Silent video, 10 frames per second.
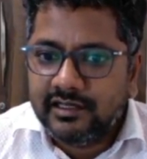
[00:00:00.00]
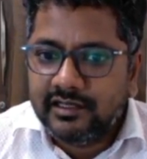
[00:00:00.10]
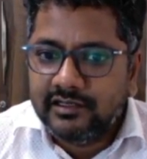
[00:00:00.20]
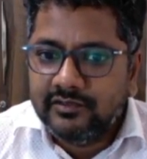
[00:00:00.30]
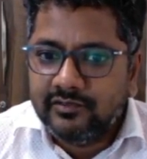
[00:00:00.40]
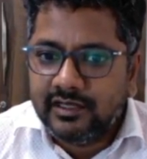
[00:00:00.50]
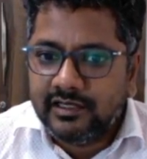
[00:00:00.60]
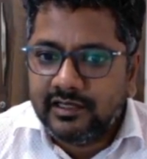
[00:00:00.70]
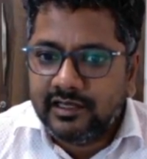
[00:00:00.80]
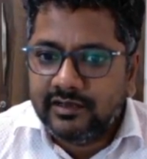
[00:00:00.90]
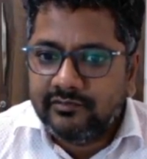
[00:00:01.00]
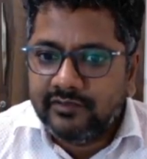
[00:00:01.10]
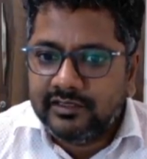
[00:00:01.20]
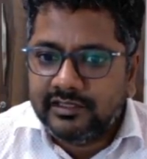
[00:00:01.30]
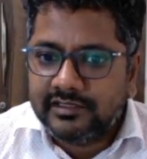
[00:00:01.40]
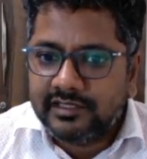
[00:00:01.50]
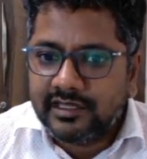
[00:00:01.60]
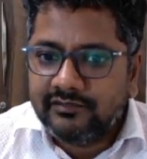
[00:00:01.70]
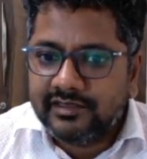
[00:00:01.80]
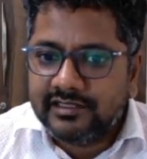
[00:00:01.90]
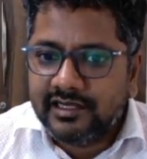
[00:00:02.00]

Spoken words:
you can give with this equation,